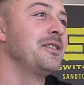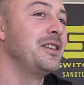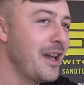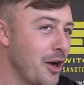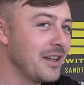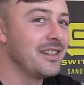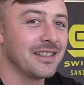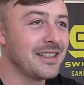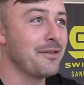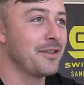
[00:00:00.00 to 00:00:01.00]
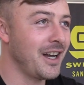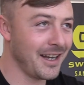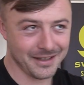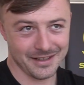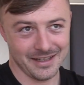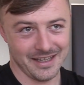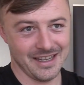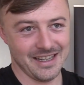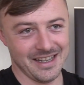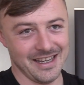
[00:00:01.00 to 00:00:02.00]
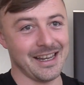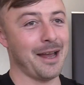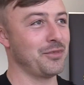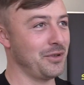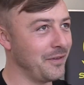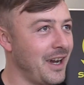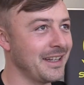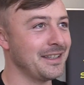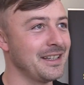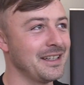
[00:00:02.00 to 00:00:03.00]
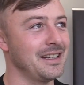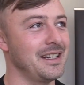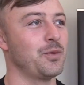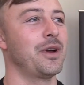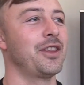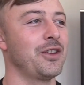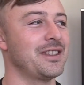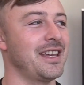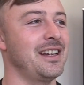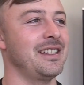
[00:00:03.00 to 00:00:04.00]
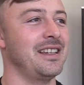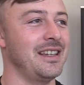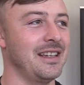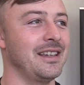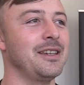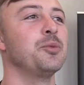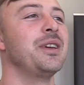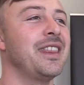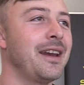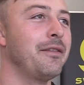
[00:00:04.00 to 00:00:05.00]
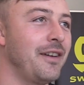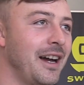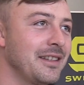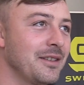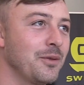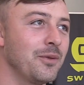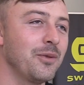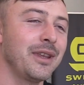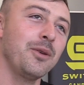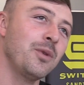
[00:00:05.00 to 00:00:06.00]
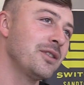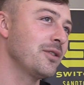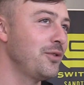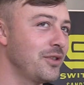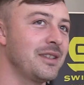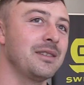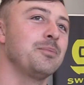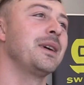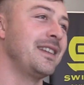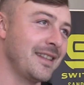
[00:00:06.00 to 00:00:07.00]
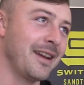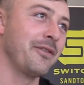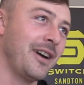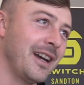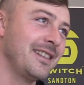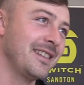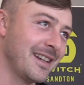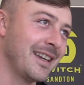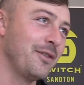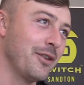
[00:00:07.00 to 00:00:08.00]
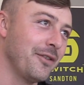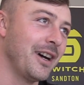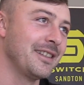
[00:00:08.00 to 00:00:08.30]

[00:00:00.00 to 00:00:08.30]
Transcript: Yeah, he's a tough guy. He comes to fight. He's one of those there. He'll be there to fight. Whether he wins or loses, but he's there to fight. He's going to give you a fight.